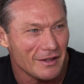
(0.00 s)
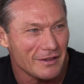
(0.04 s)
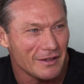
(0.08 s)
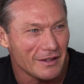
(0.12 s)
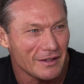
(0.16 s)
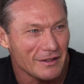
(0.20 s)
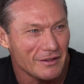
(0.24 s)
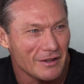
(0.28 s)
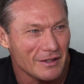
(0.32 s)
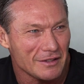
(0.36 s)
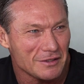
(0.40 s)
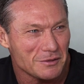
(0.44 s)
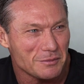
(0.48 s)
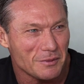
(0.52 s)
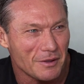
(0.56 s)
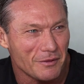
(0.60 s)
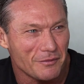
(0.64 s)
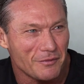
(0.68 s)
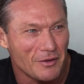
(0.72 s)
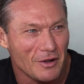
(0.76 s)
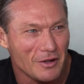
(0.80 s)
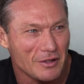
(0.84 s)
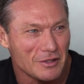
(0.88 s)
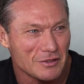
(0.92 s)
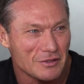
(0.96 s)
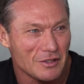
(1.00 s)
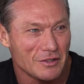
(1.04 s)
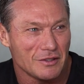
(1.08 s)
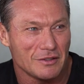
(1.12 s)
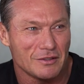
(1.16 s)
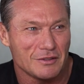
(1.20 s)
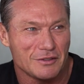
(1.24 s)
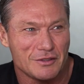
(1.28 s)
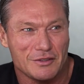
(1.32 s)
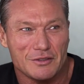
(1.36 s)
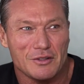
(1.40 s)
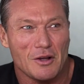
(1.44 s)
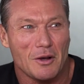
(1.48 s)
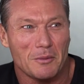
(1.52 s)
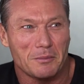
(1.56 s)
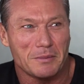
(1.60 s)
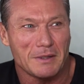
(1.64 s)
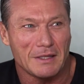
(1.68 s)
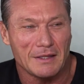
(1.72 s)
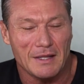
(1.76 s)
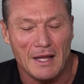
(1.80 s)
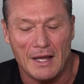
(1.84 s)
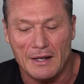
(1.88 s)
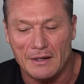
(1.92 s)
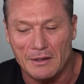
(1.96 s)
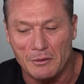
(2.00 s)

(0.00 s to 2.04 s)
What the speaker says: think I just want to focus on sculpting that,